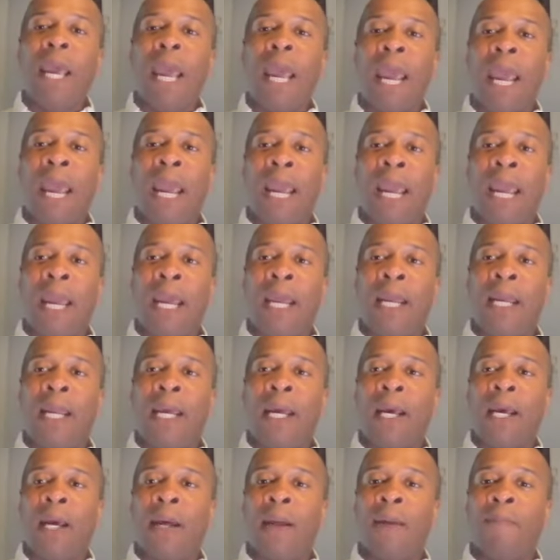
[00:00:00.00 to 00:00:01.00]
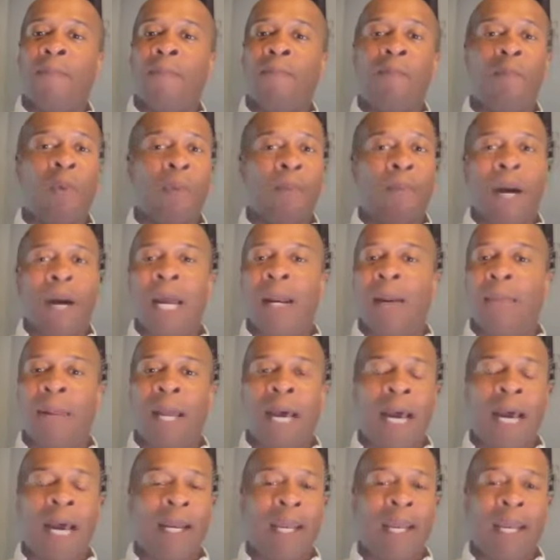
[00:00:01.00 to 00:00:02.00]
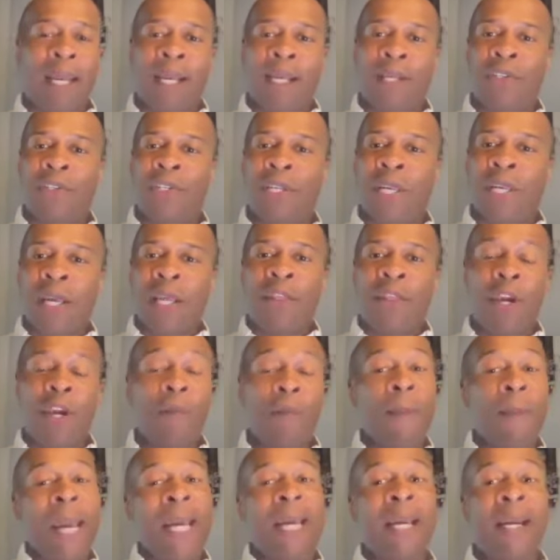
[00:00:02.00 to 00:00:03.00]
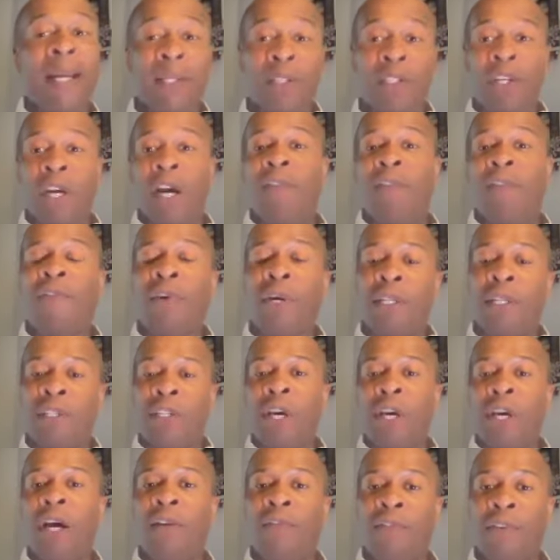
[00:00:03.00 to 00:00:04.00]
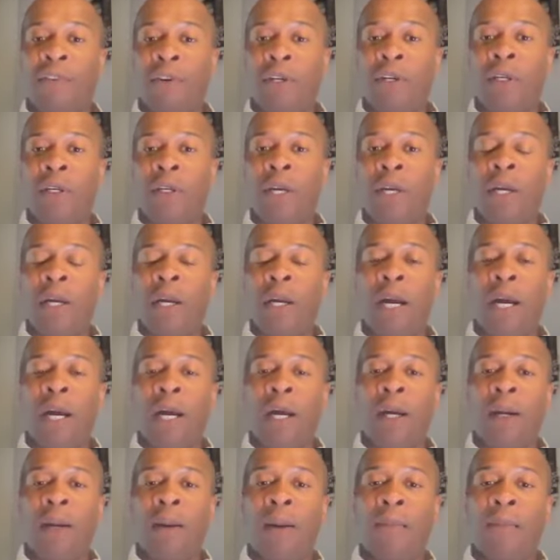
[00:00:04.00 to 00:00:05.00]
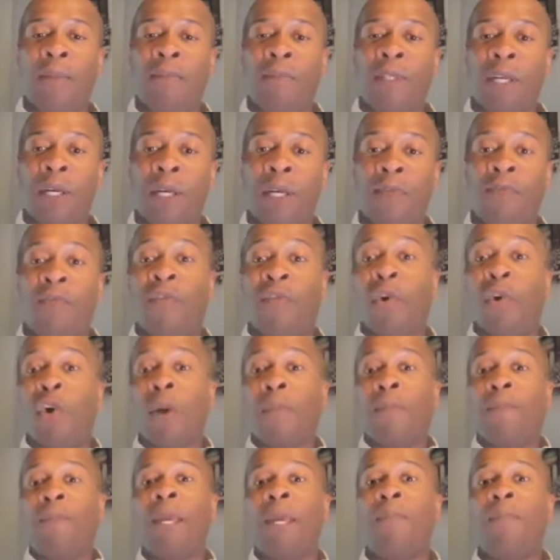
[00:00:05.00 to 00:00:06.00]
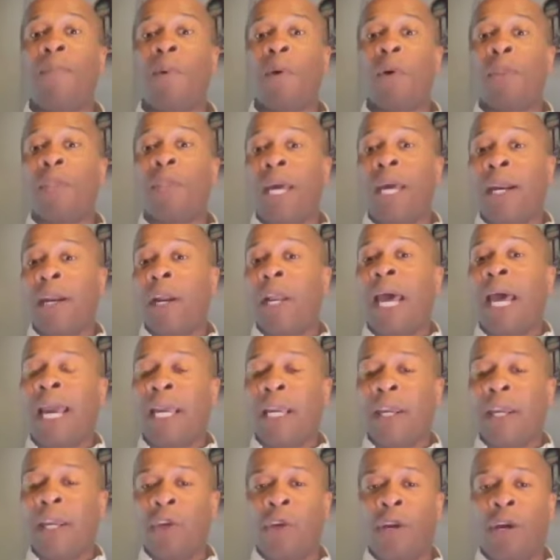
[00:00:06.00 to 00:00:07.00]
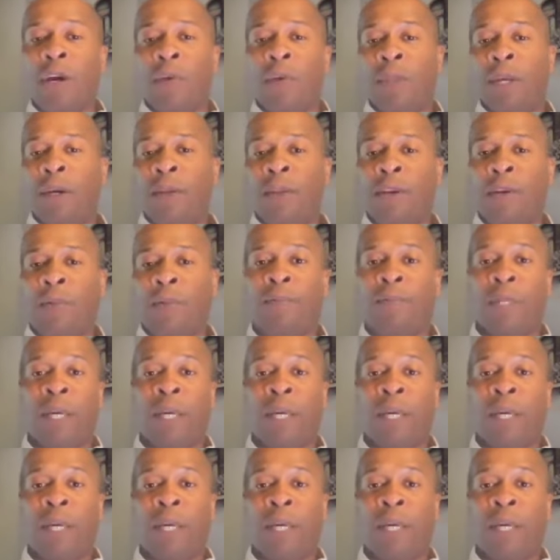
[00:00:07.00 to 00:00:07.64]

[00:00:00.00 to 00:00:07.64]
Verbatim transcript: And bottom line is they're making it tougher and tougher um, to for people that like, you know, they're, they're,